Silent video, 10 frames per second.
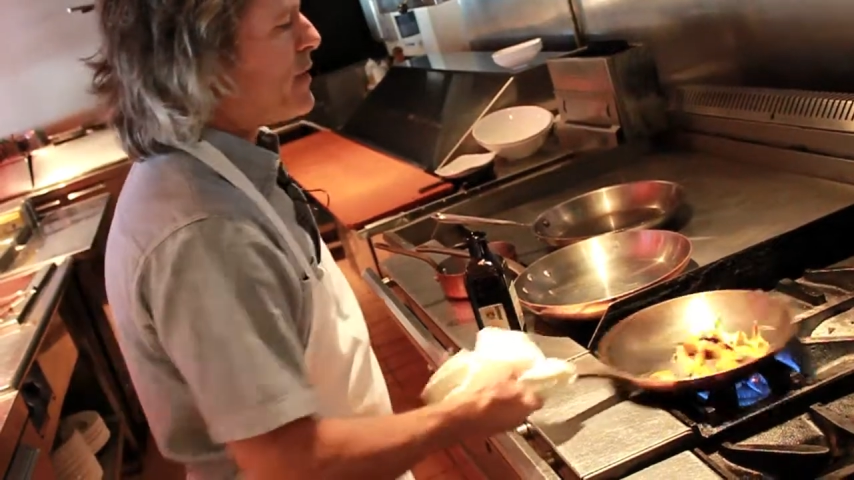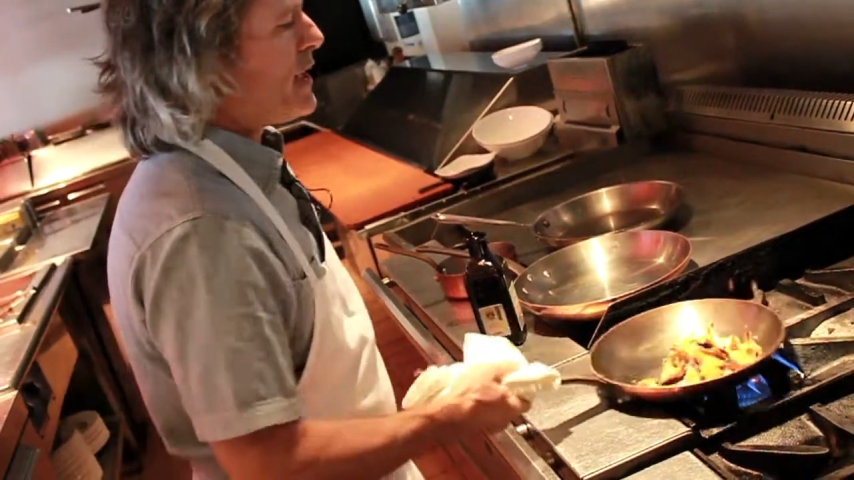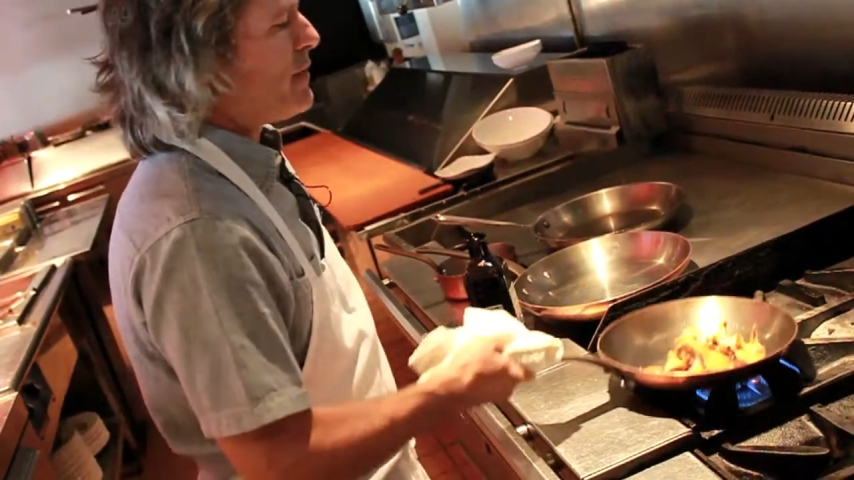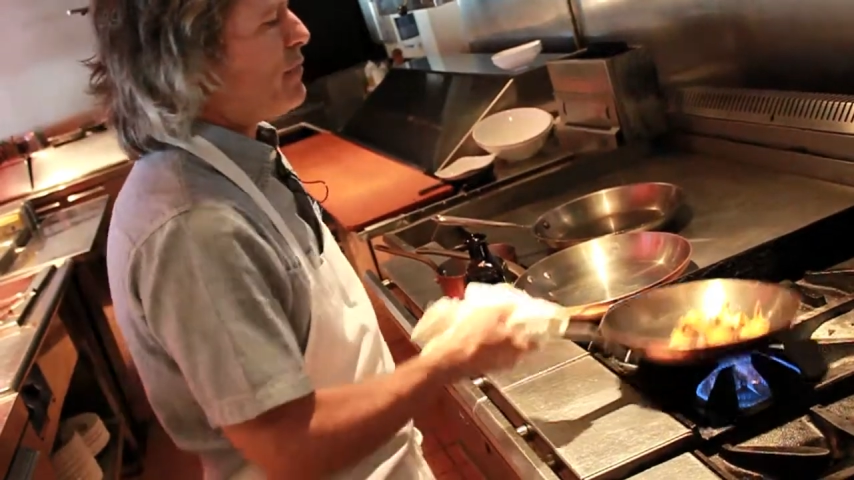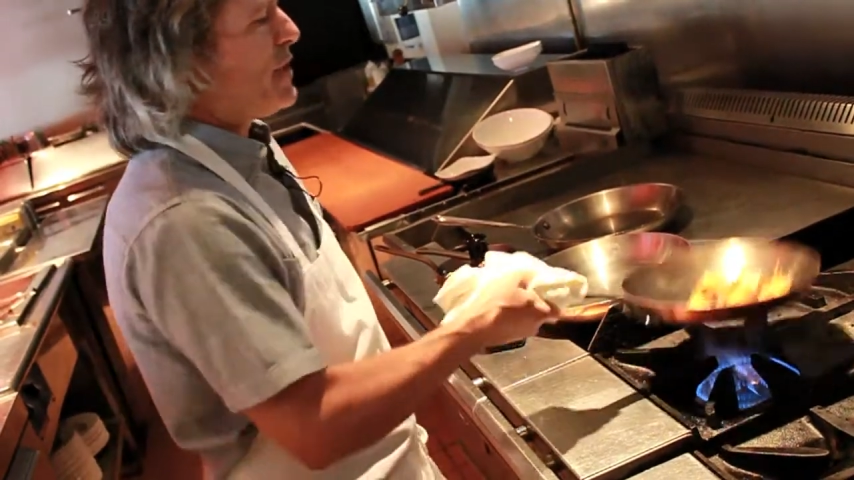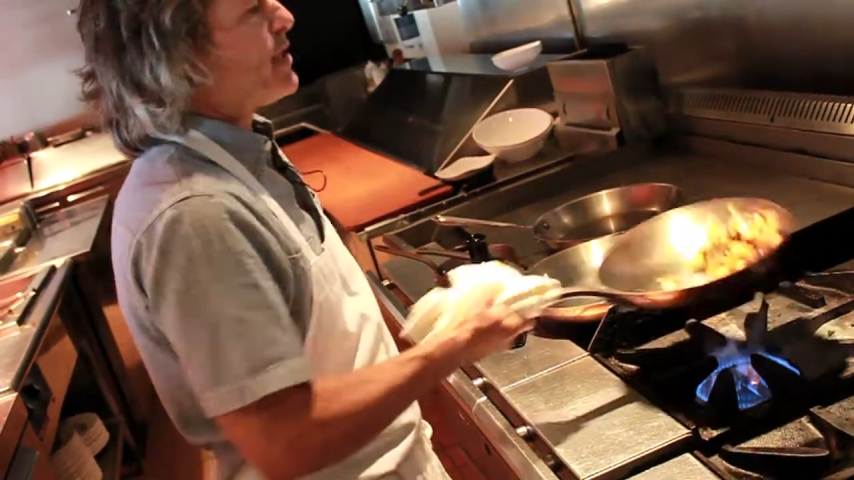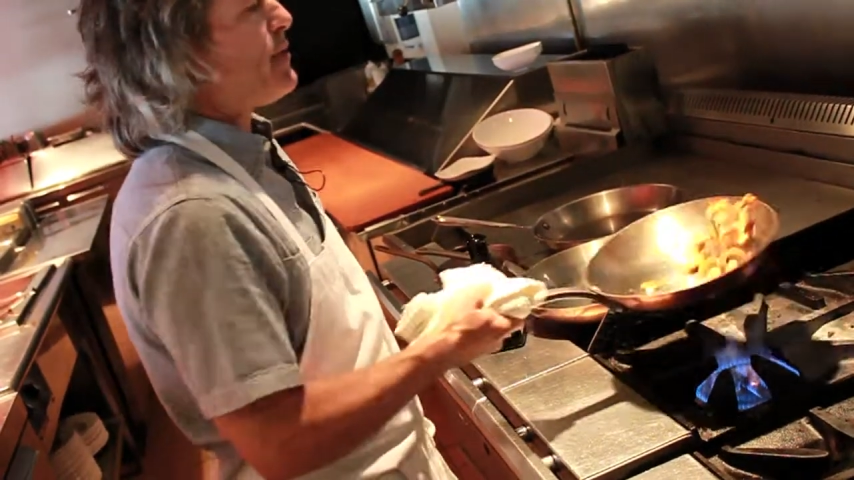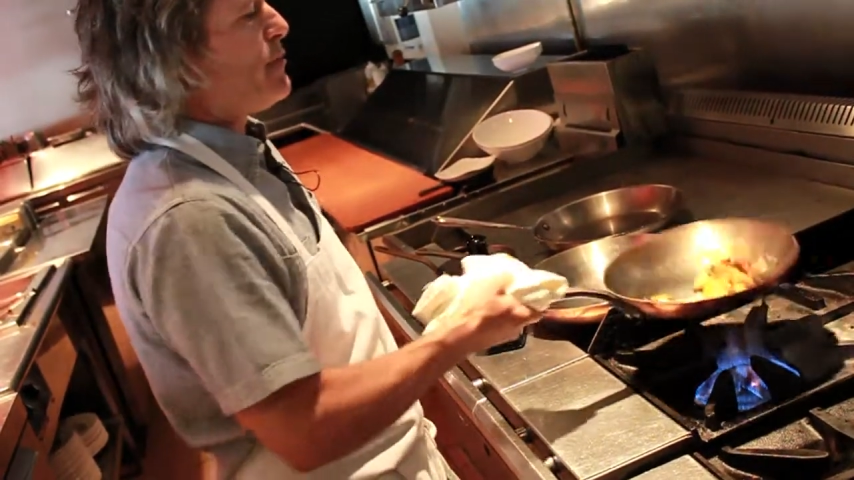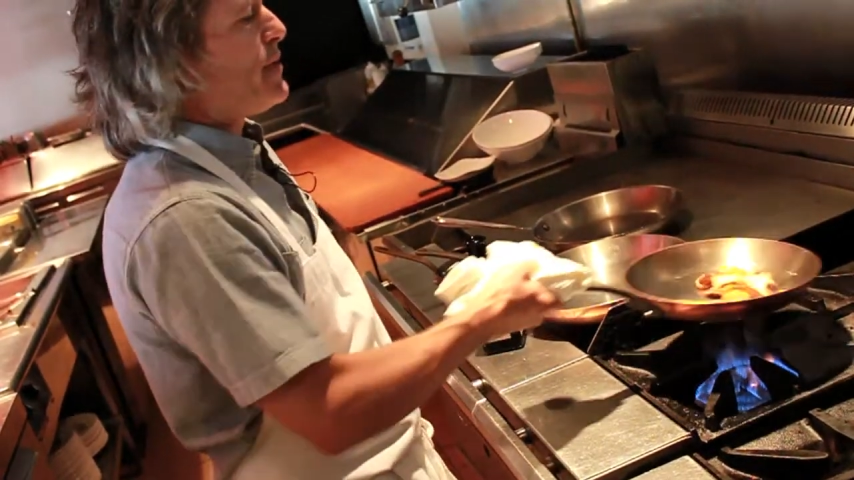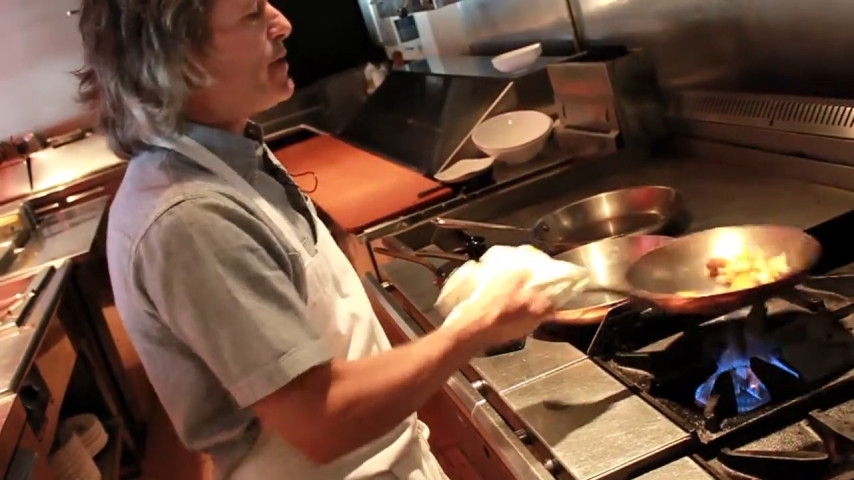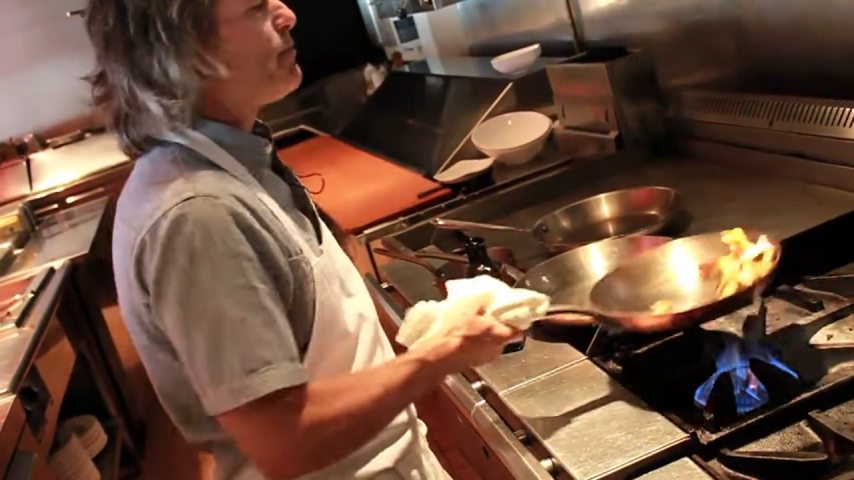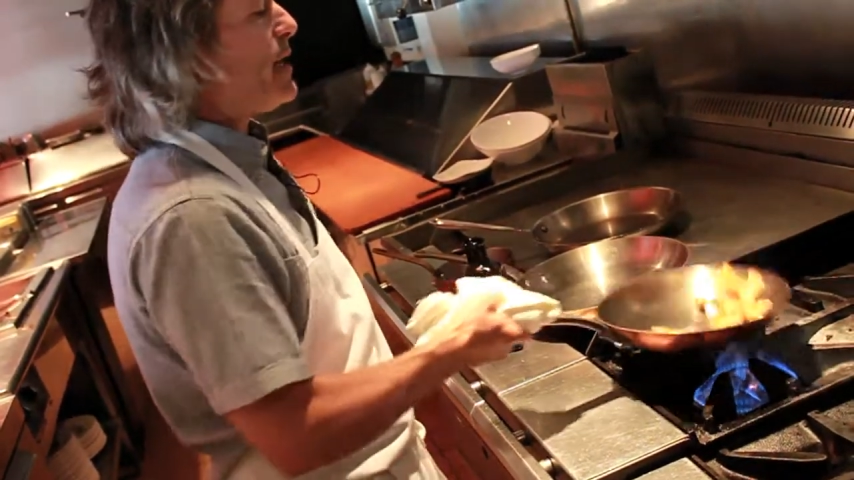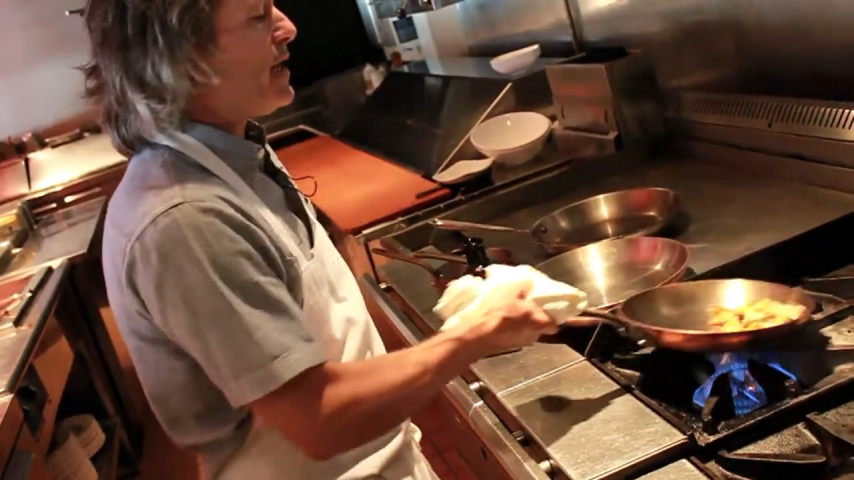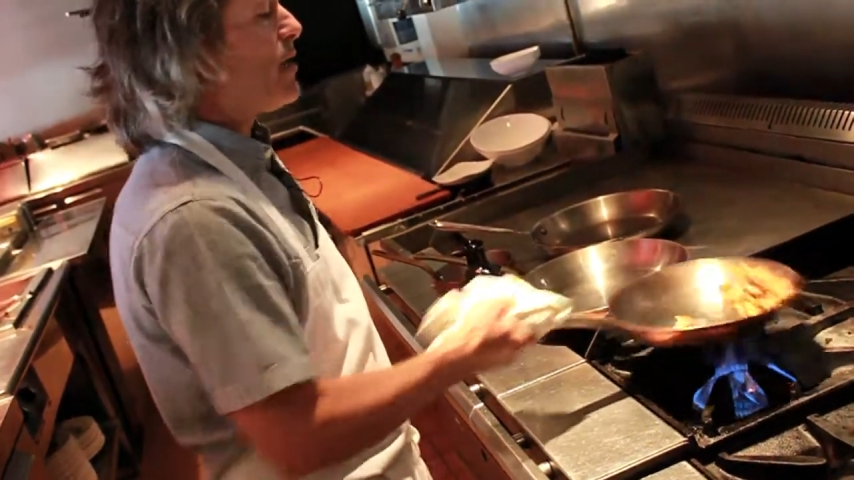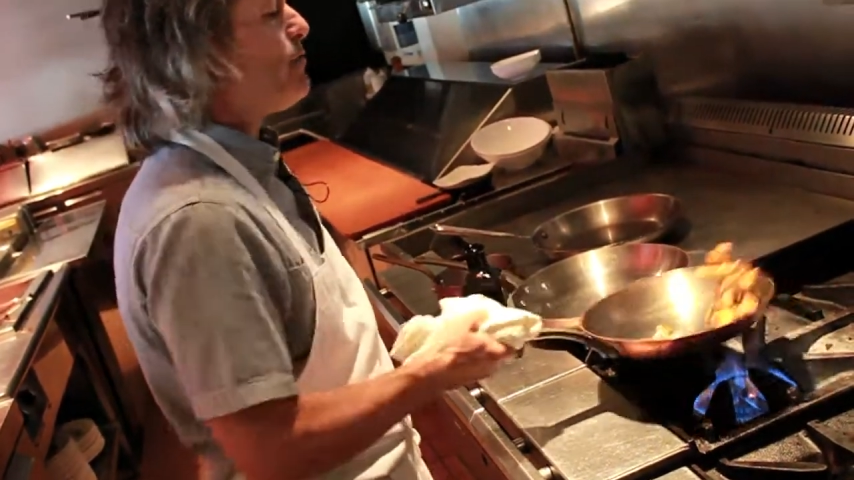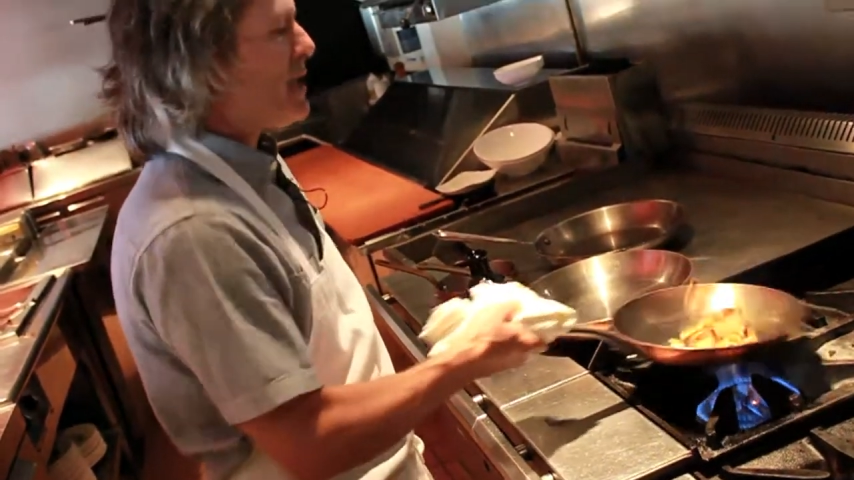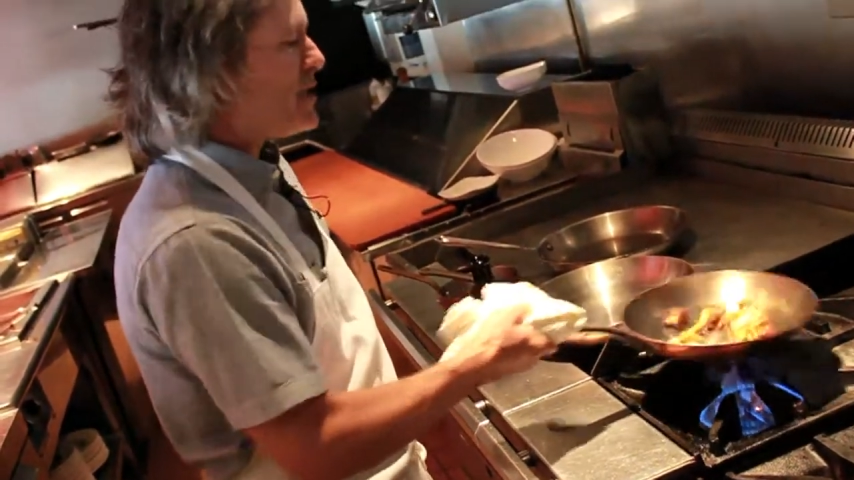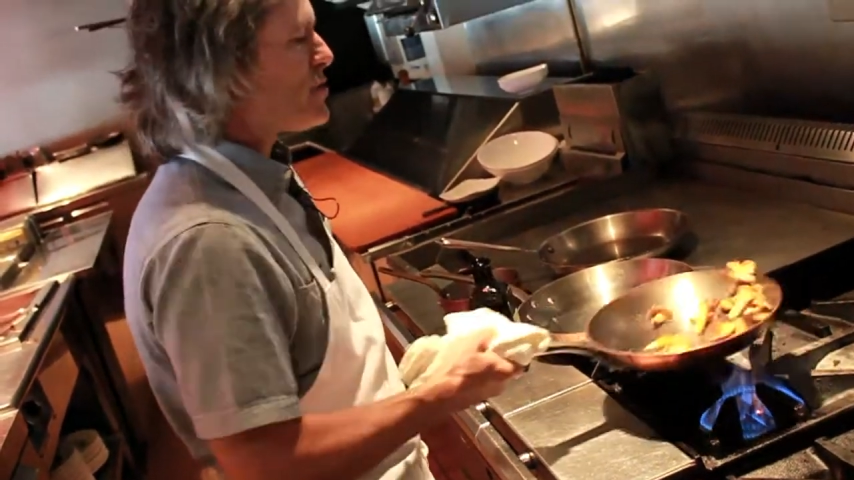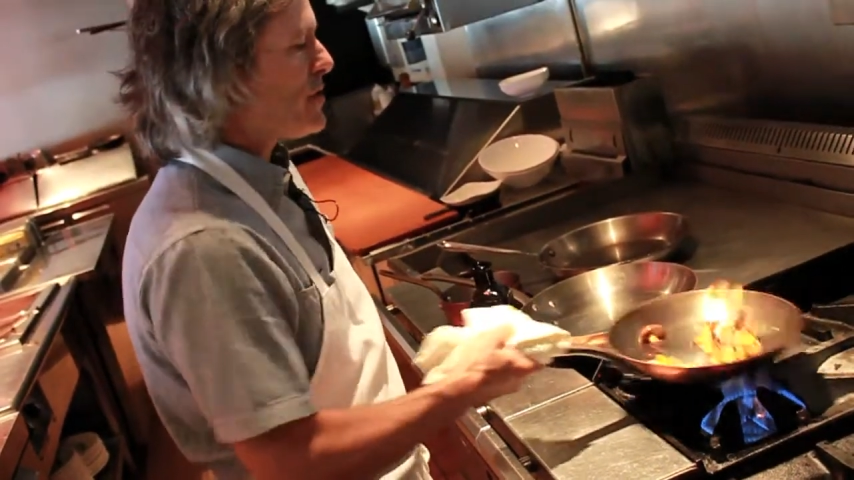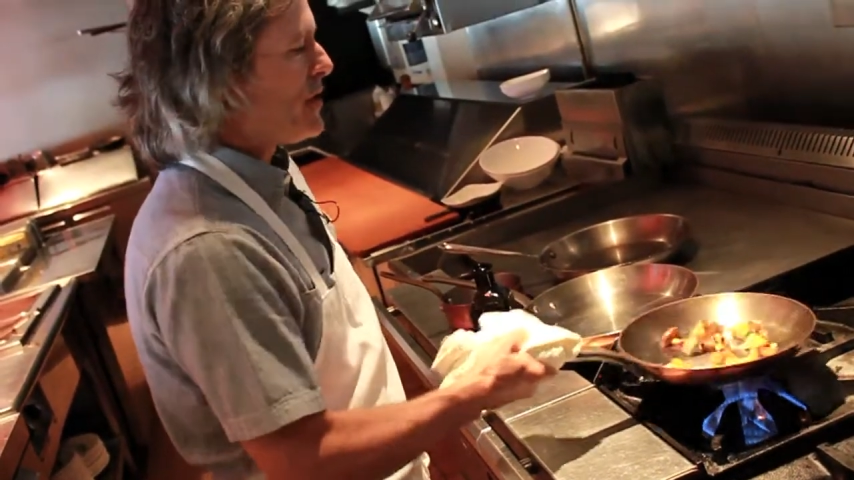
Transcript: and become a big pile of mush